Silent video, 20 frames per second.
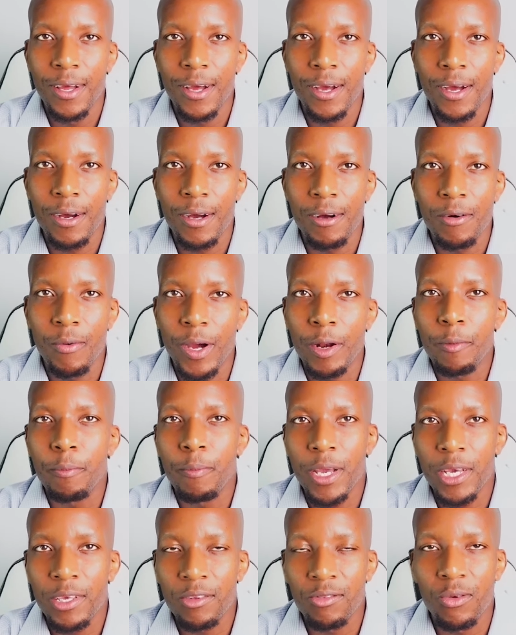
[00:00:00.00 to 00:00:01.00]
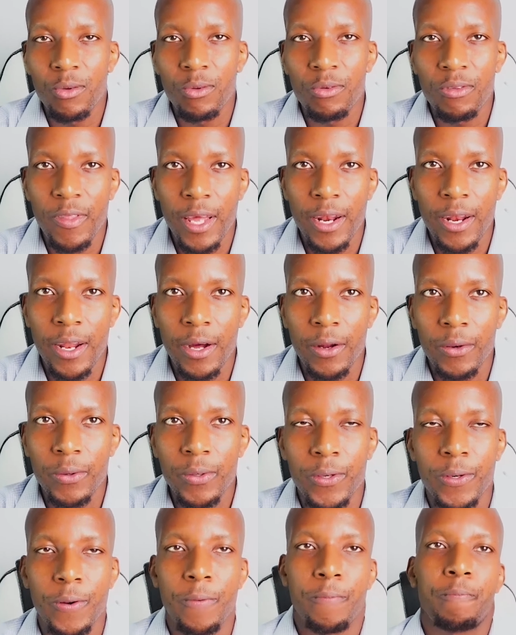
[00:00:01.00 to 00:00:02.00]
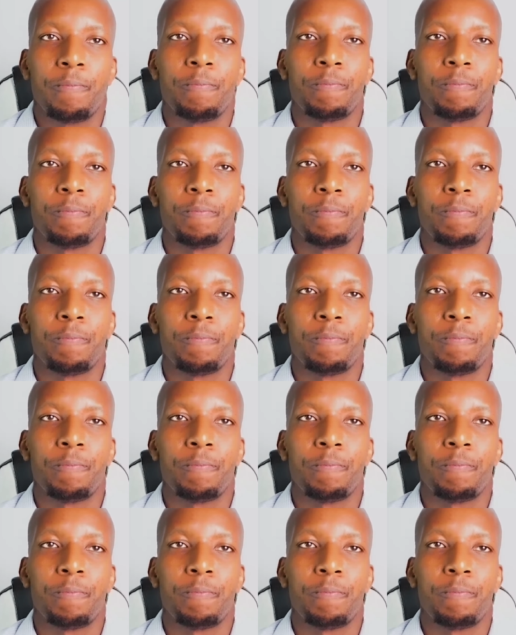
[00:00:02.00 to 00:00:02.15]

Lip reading: What makes you stand out?